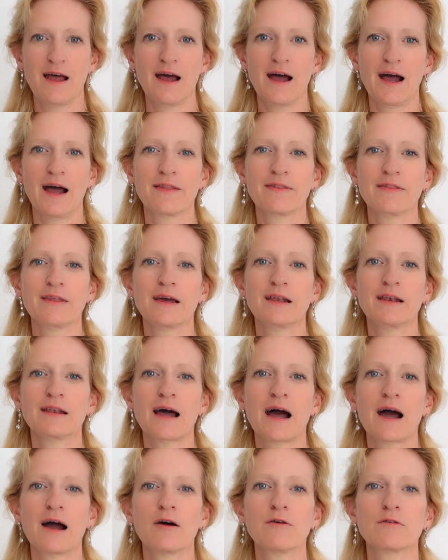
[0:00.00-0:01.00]
And then
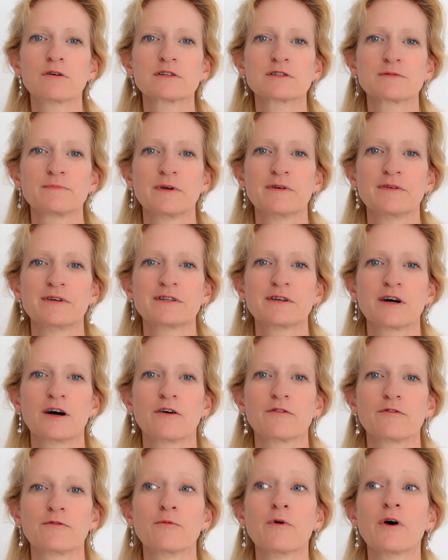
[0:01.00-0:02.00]
our spirit
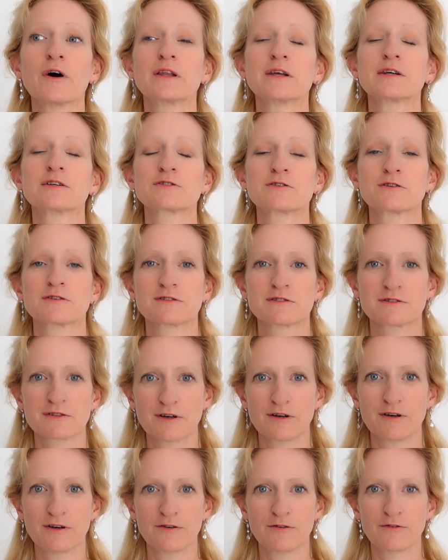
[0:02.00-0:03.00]
of wanting to
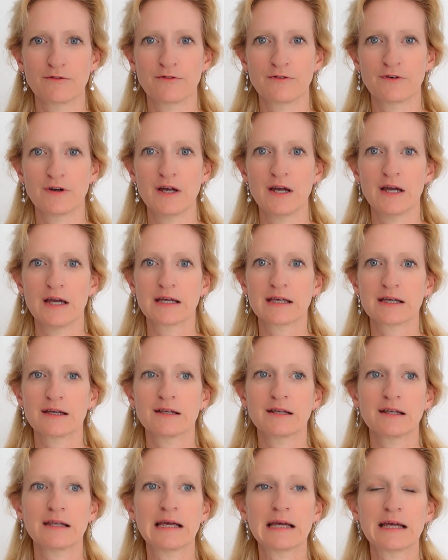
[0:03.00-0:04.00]
serve
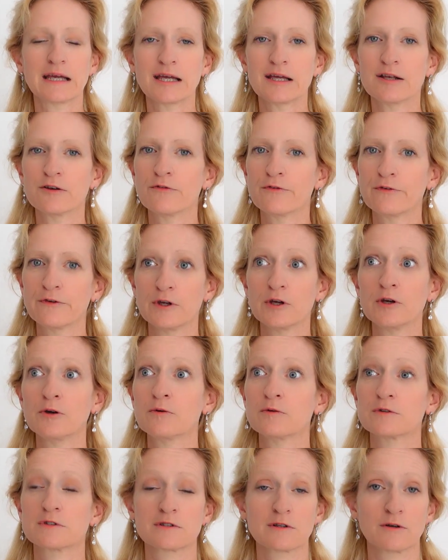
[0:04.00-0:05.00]
can
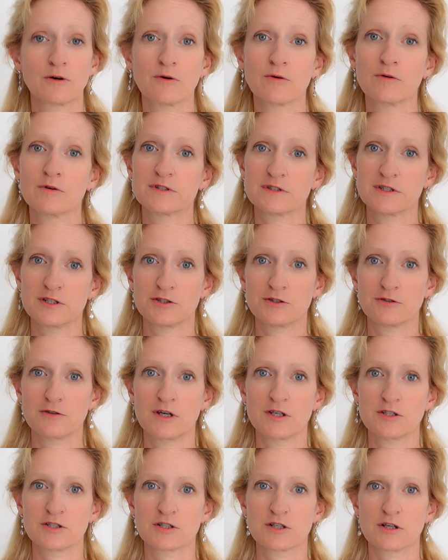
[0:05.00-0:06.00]
infuse the whole
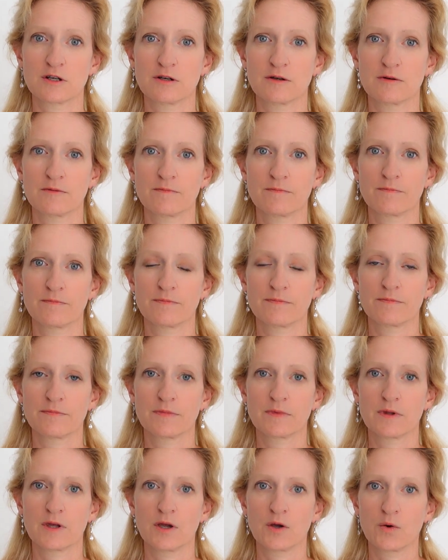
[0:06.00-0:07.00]
situation
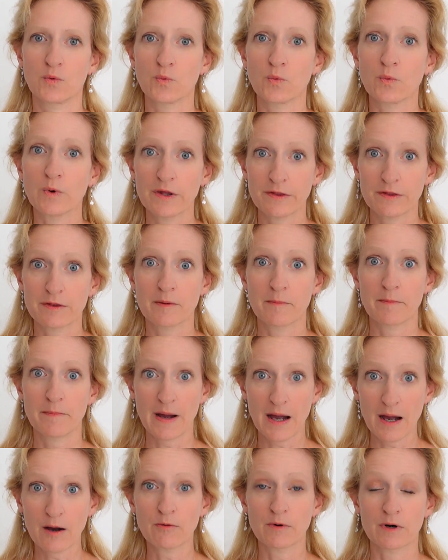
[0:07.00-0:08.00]
with
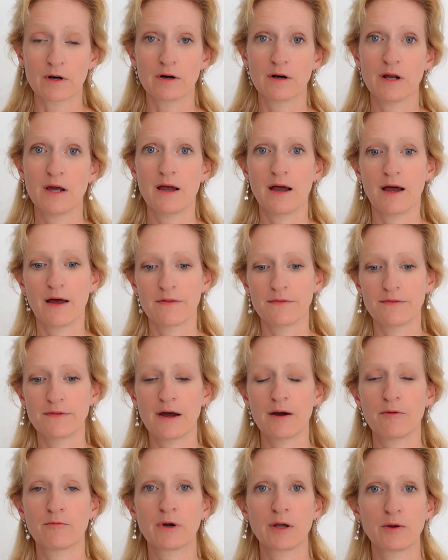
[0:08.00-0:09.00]
power, and
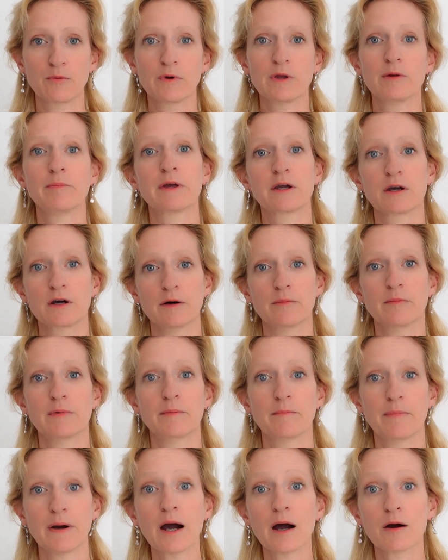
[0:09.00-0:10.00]
that way we become
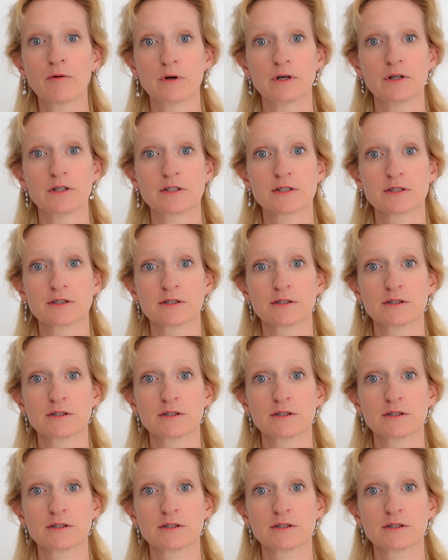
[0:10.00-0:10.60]
empowered.